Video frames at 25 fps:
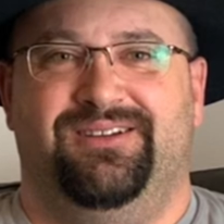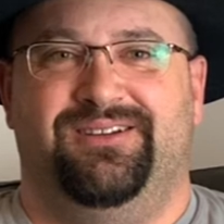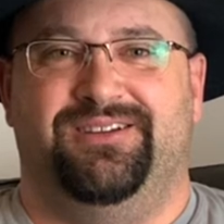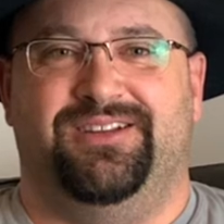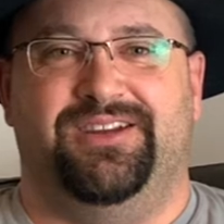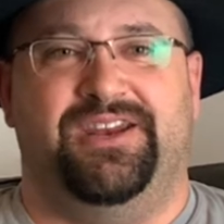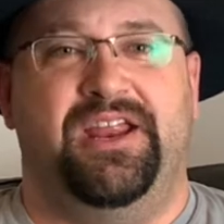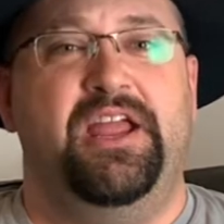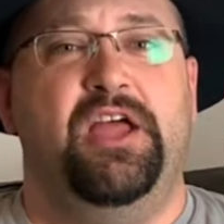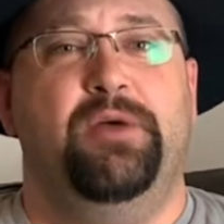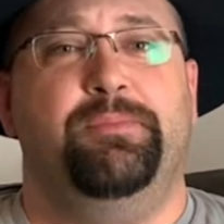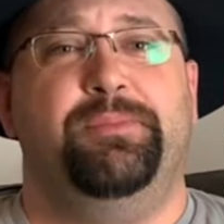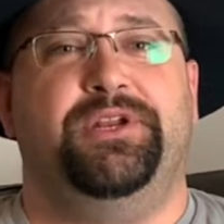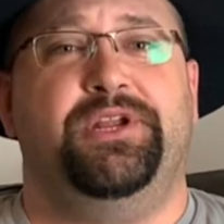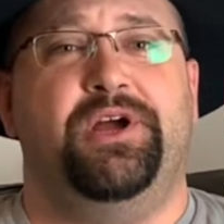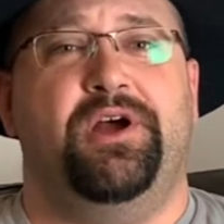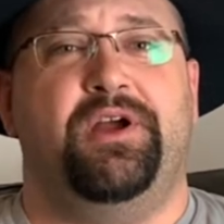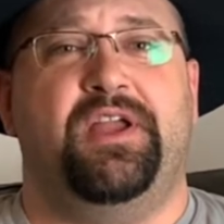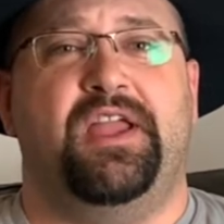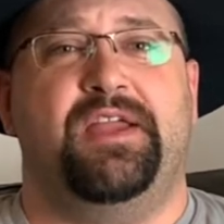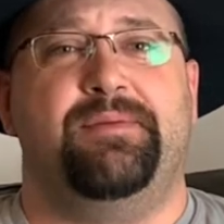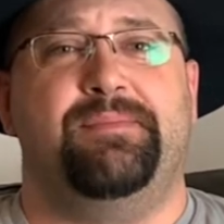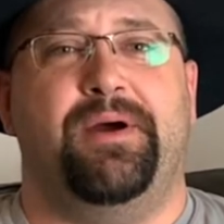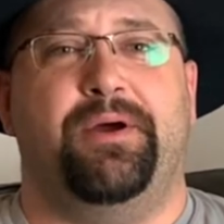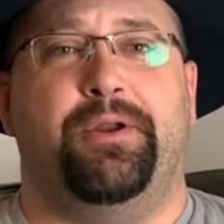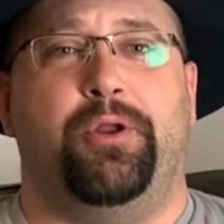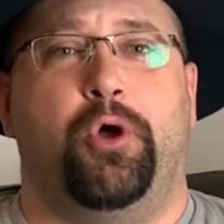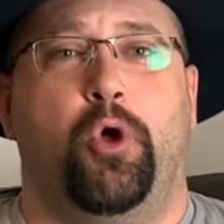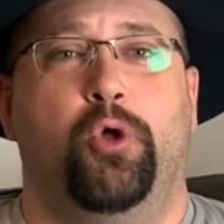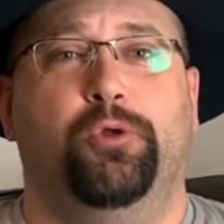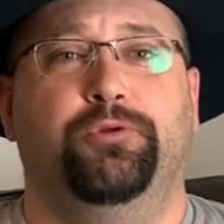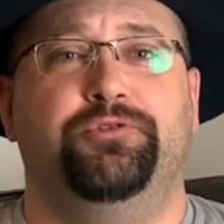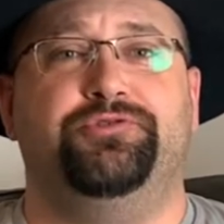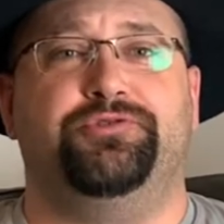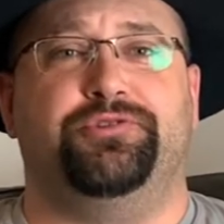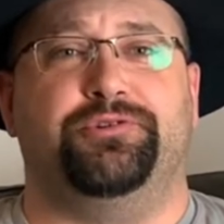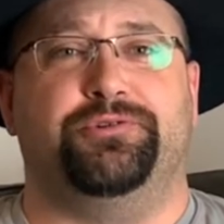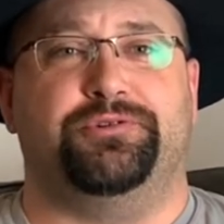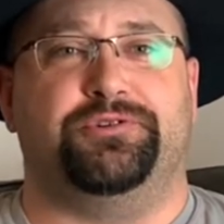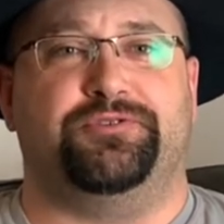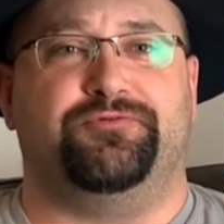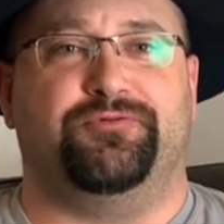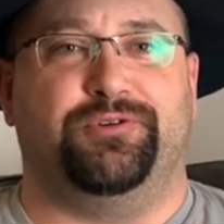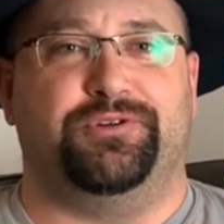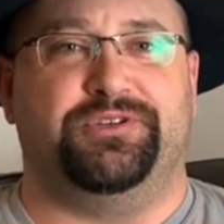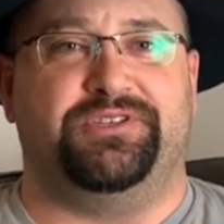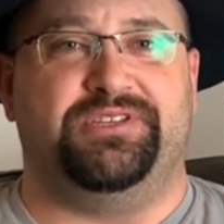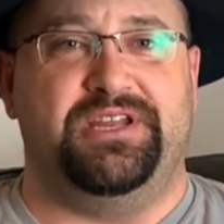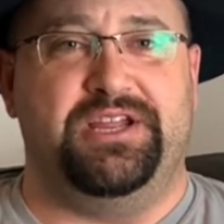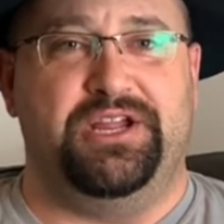Today I'll be talking about holsters
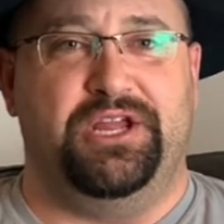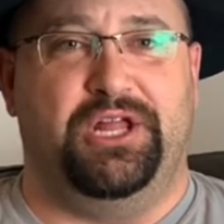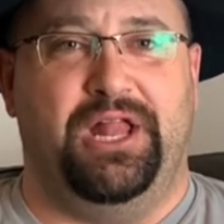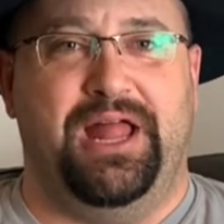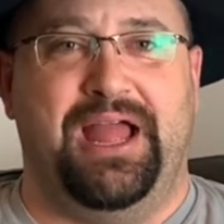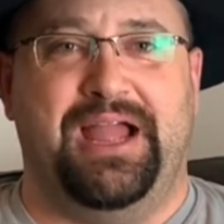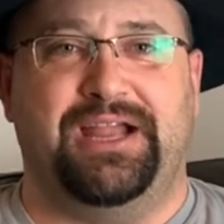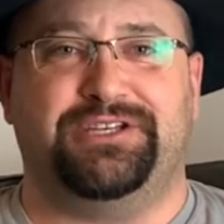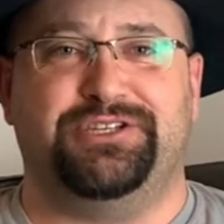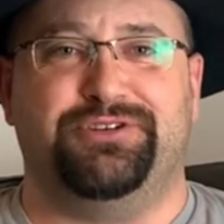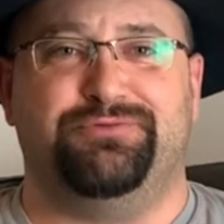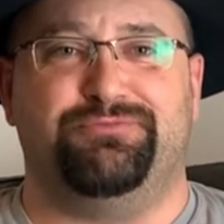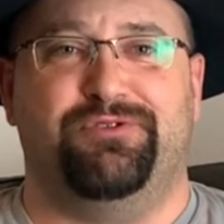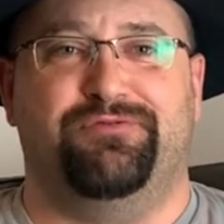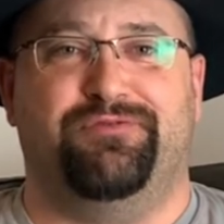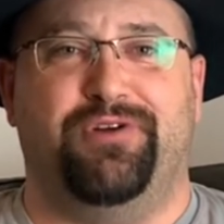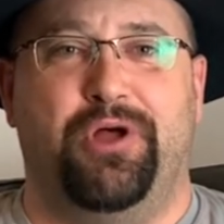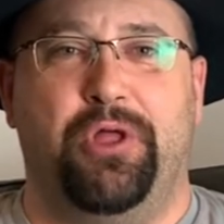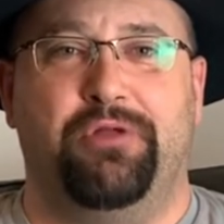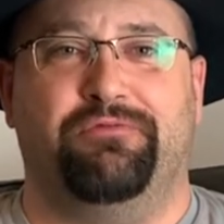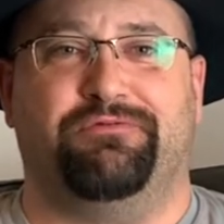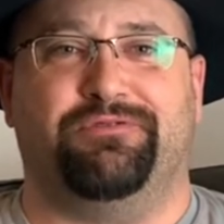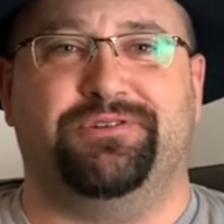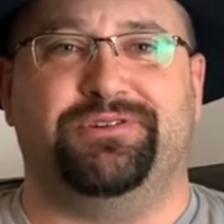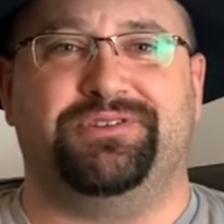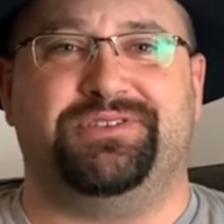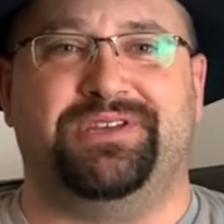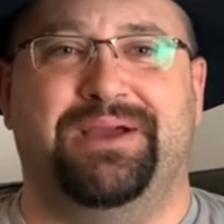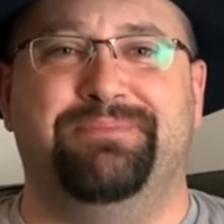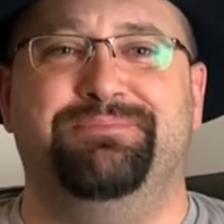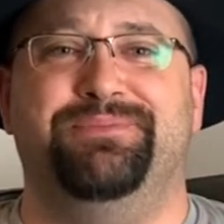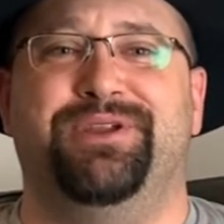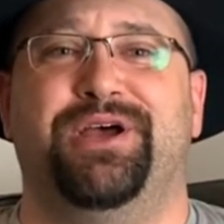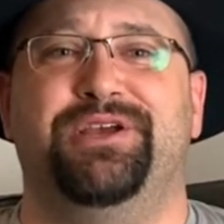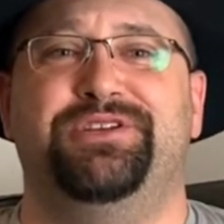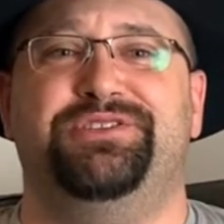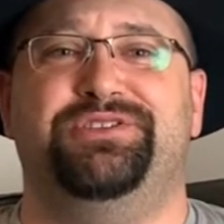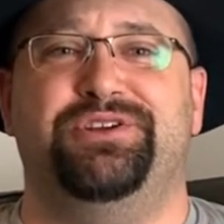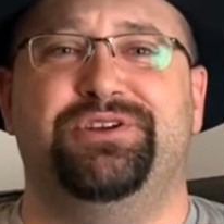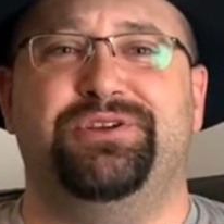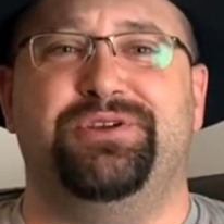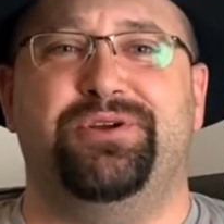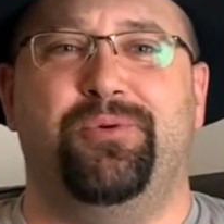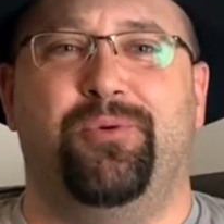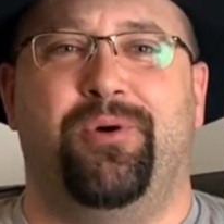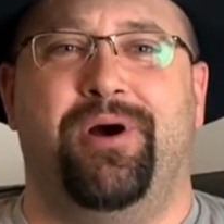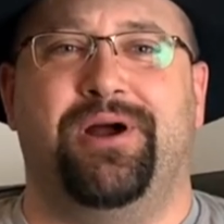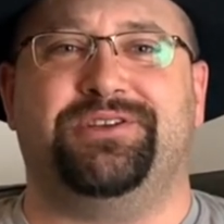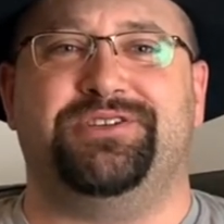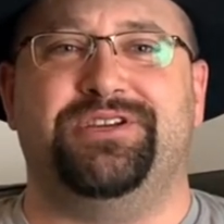for single action revolvers. I'm Dustin and
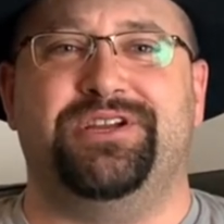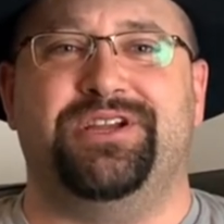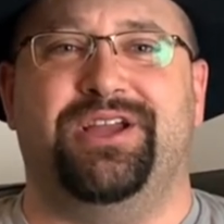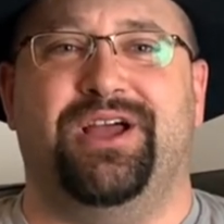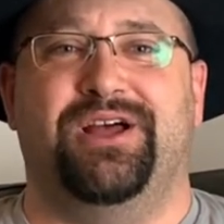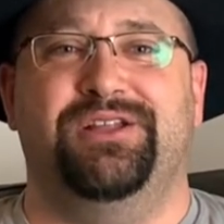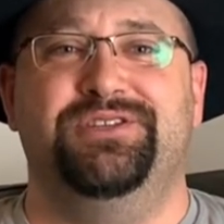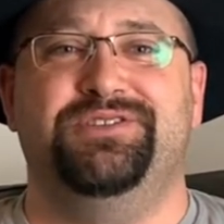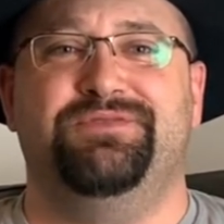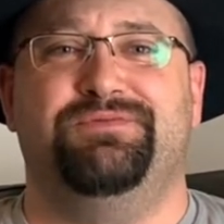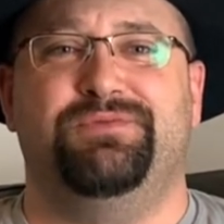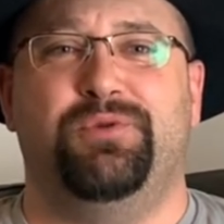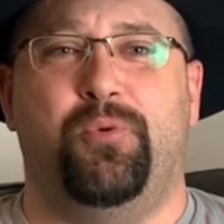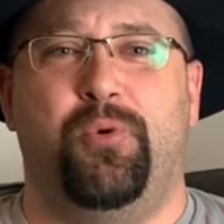you're watching Guns of the